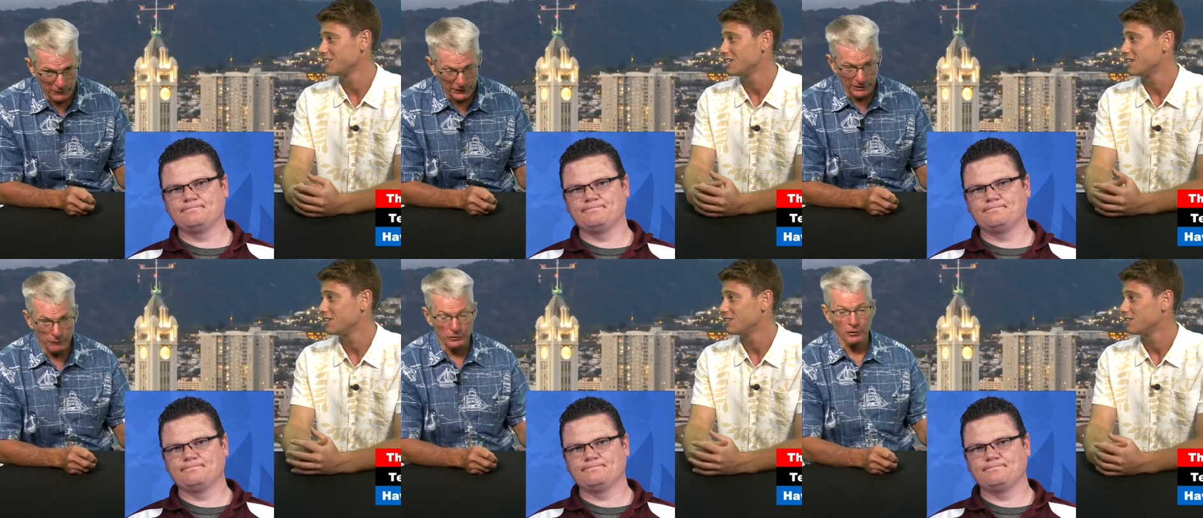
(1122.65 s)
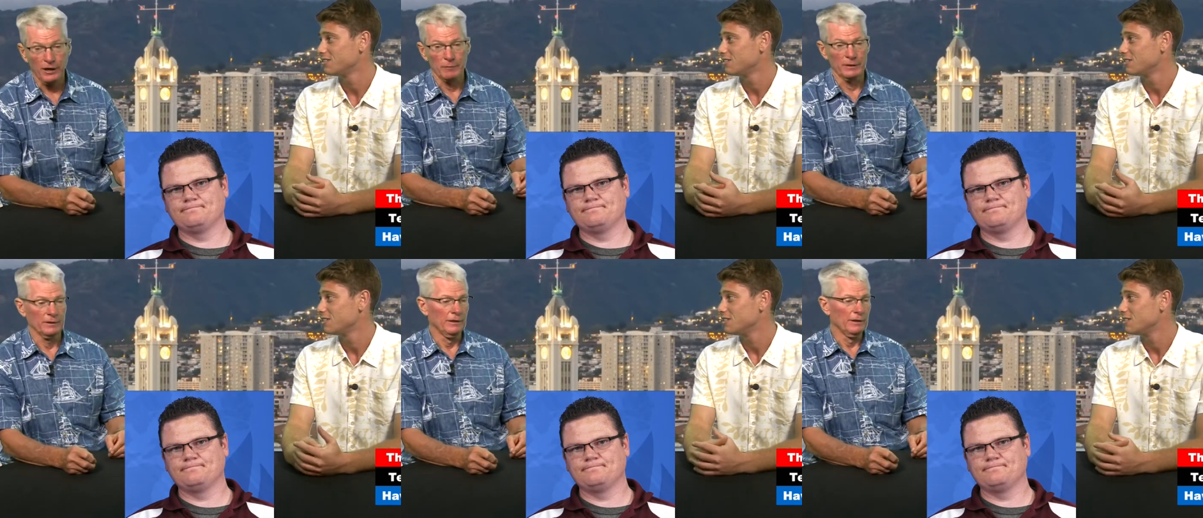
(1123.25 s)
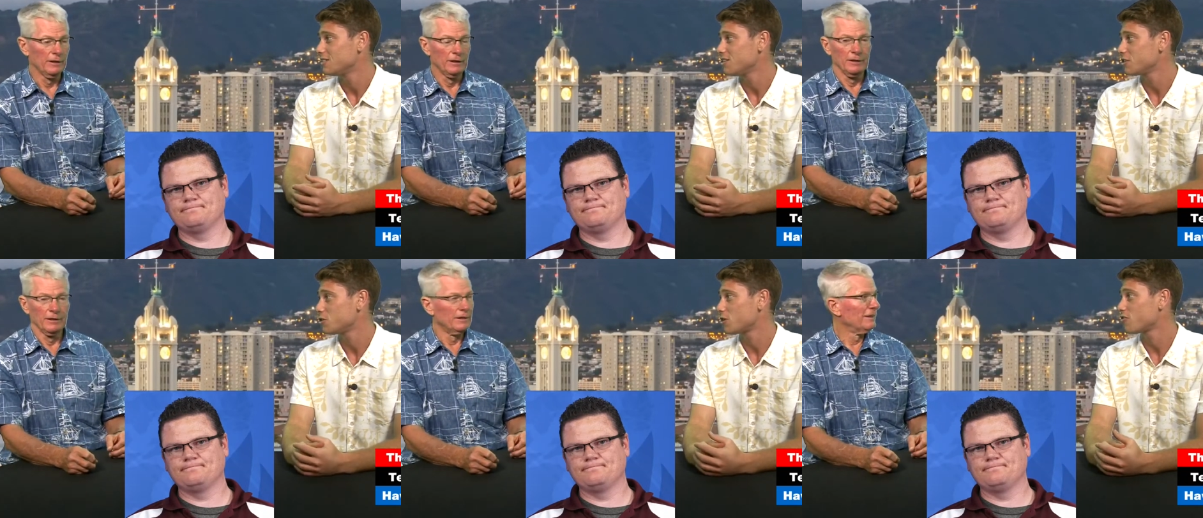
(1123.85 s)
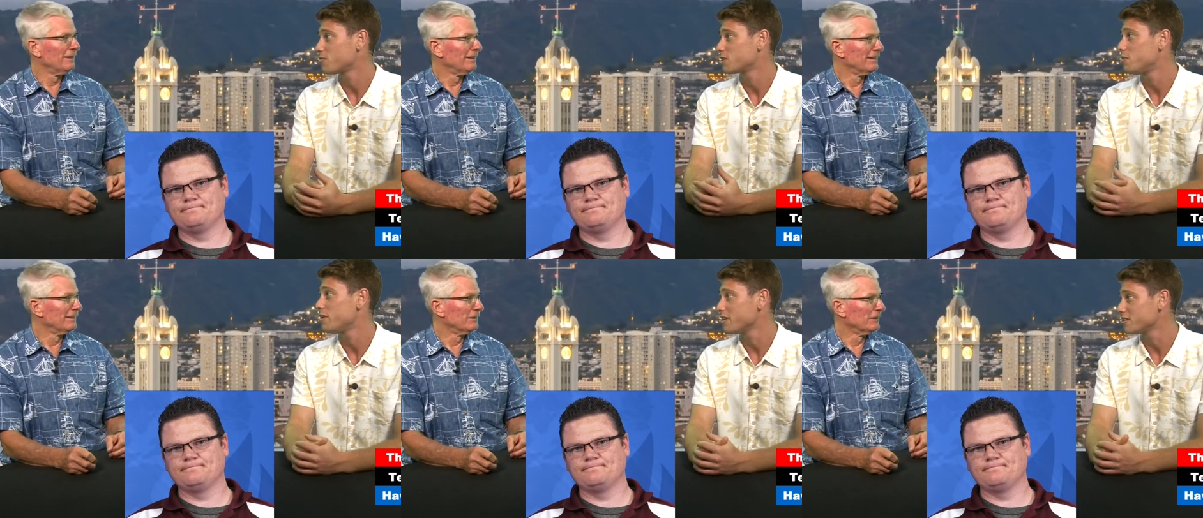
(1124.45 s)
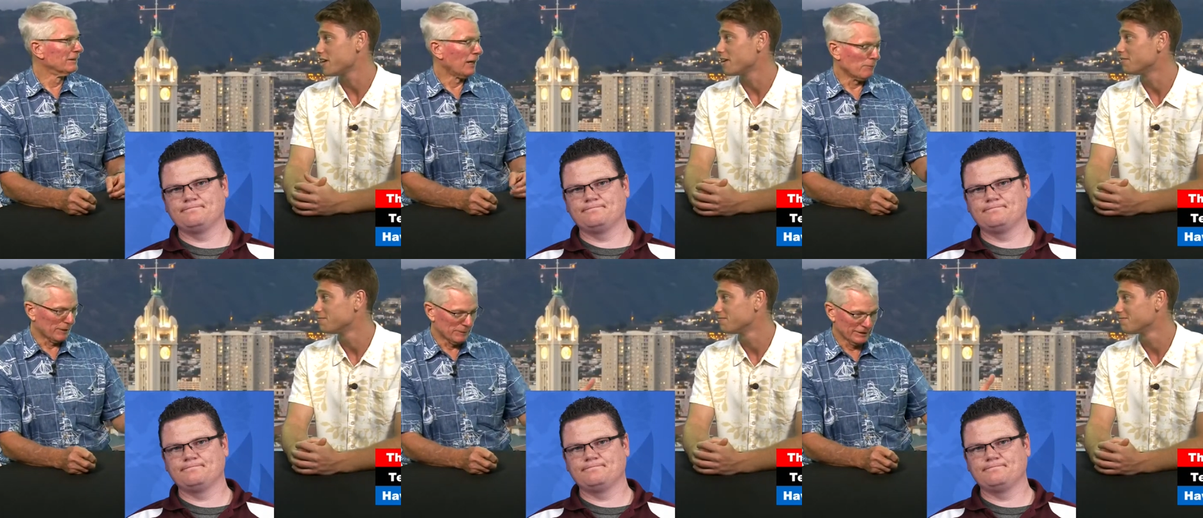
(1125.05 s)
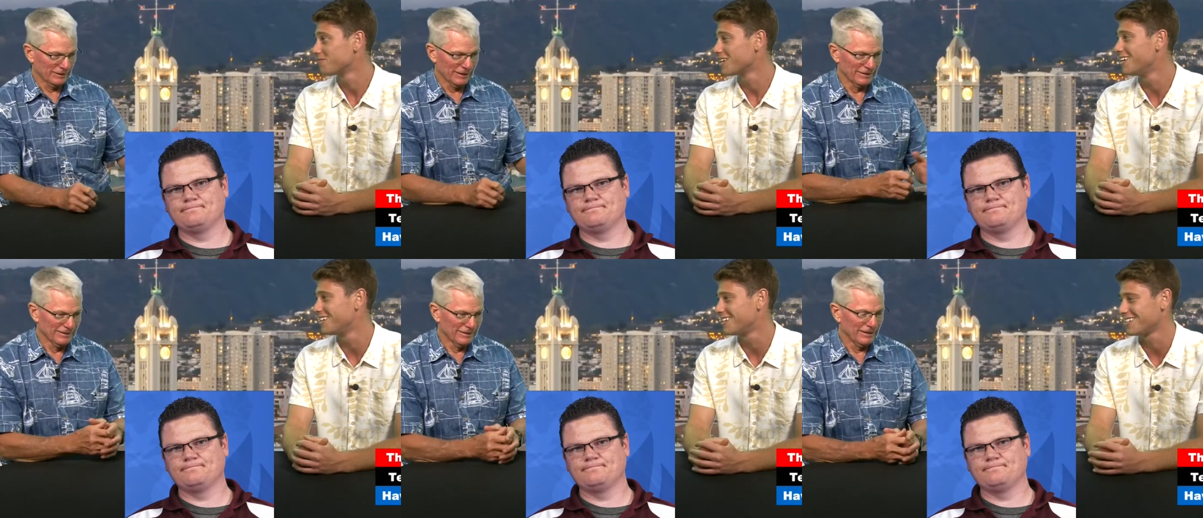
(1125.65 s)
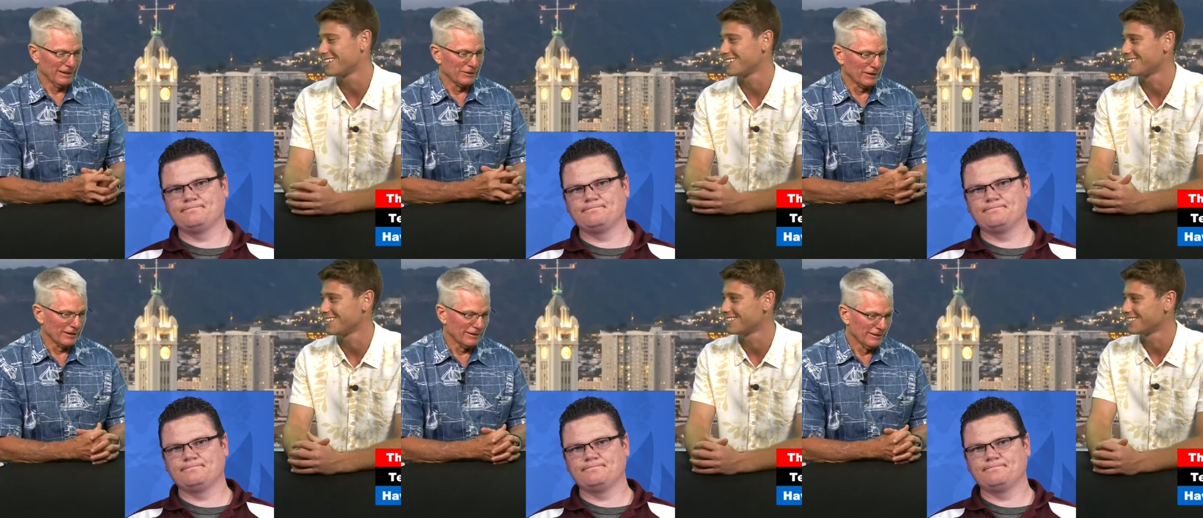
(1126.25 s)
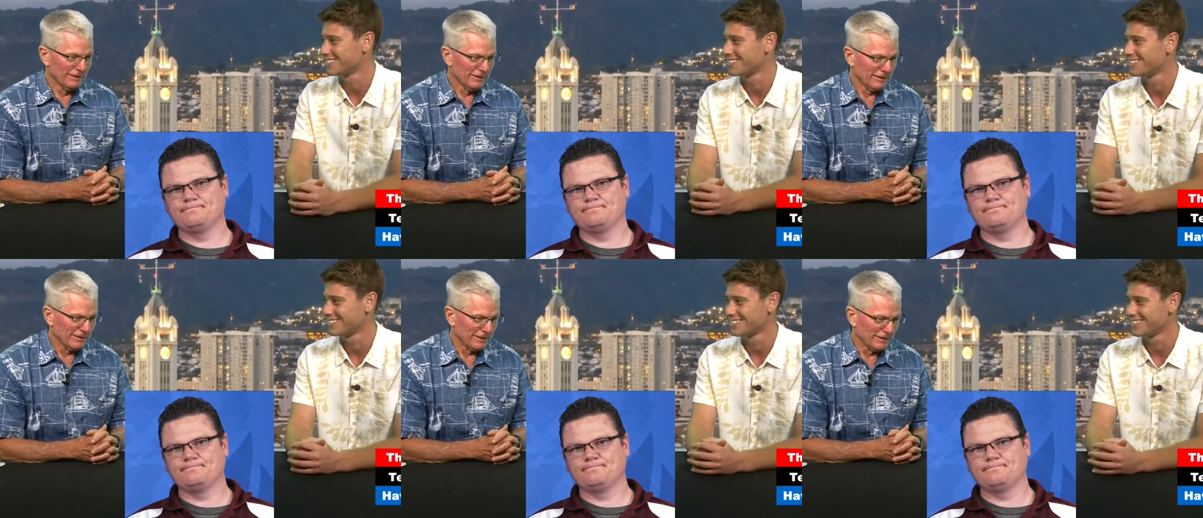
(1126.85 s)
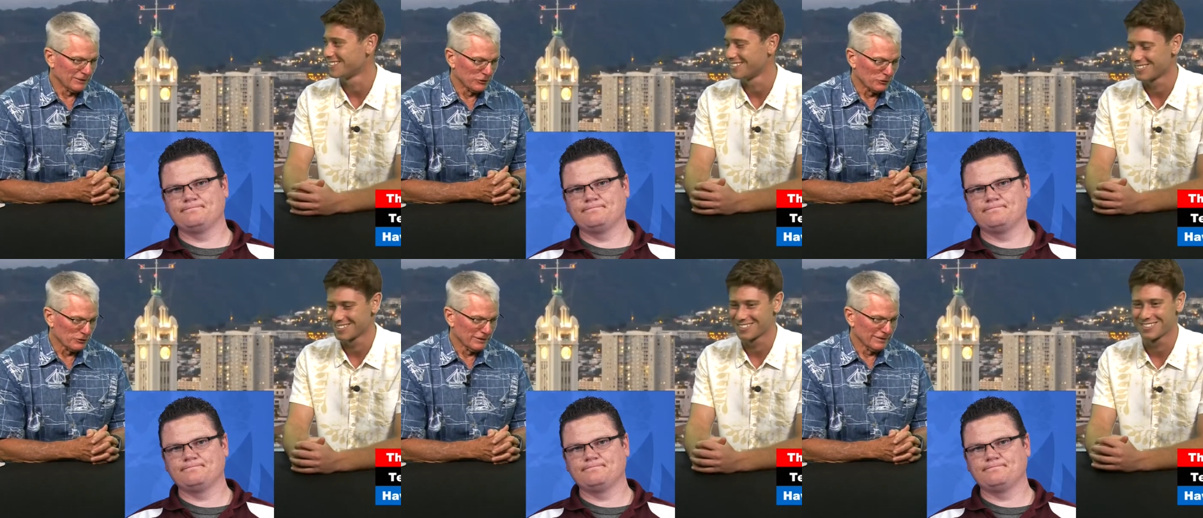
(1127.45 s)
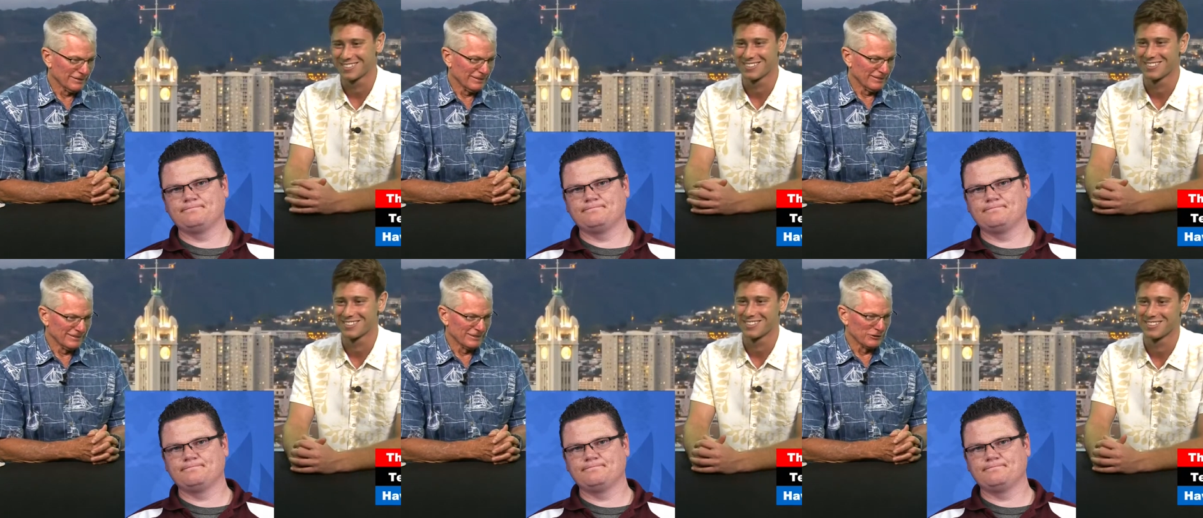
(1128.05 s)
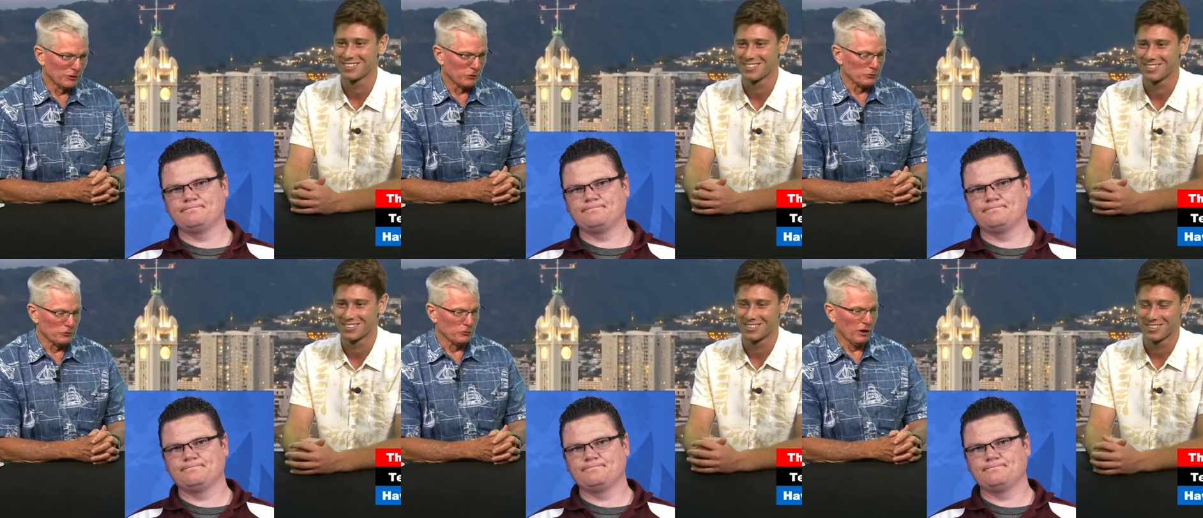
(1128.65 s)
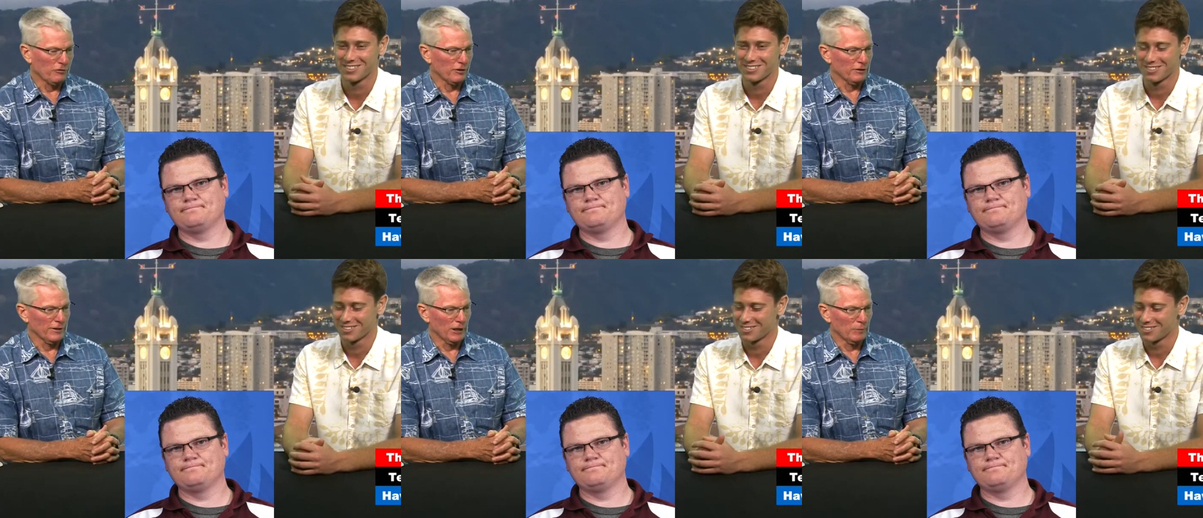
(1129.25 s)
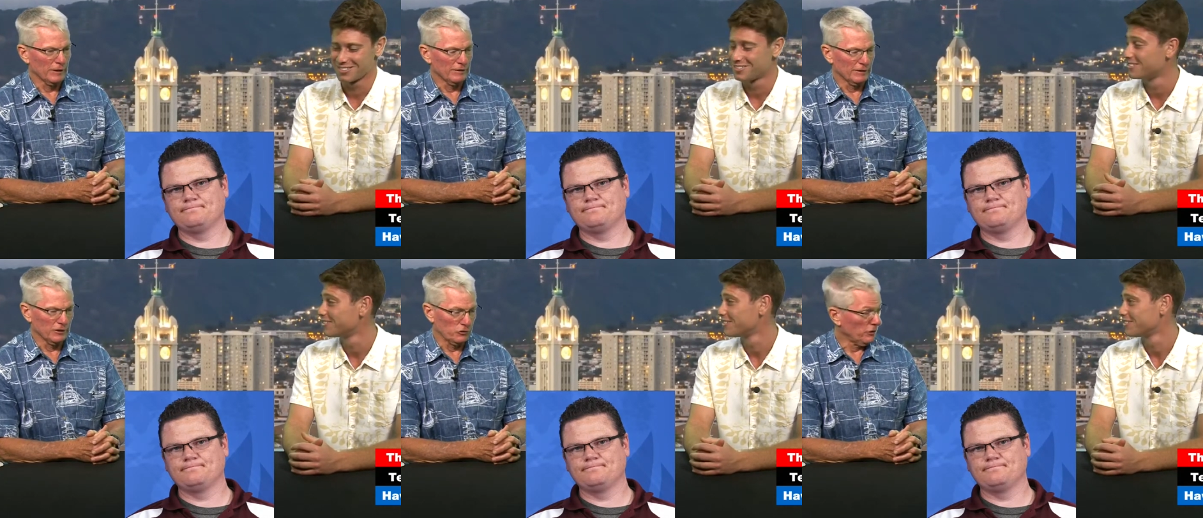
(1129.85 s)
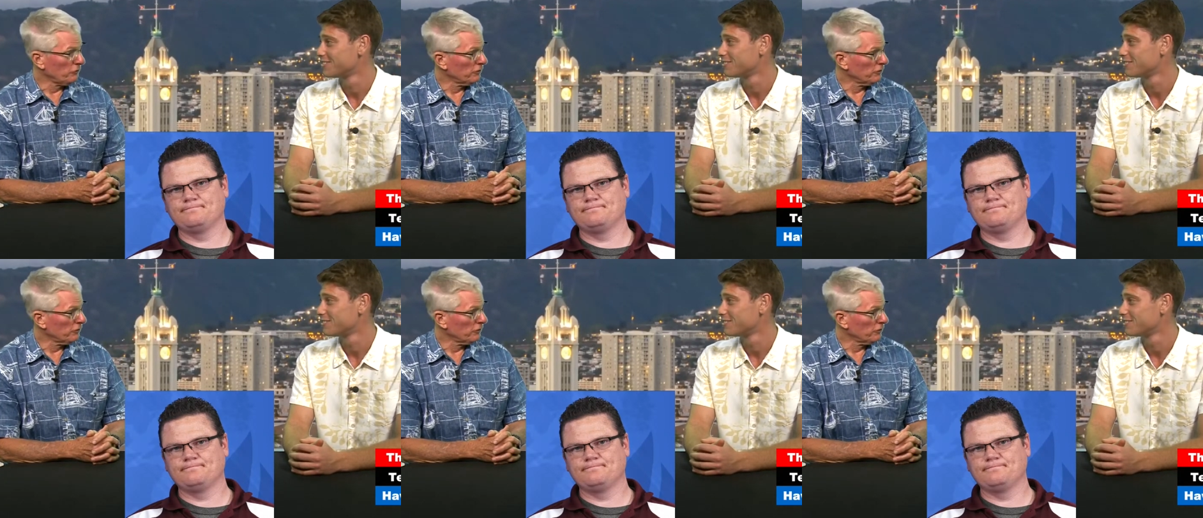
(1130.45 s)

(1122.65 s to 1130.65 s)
Speaker 1: in their retirement.
Speaker 2: Sounds like you're talking from experience.
Speaker 1: Yeah. I might be, yeah. And uh, uh, you are exactly. So software development, uh, sensor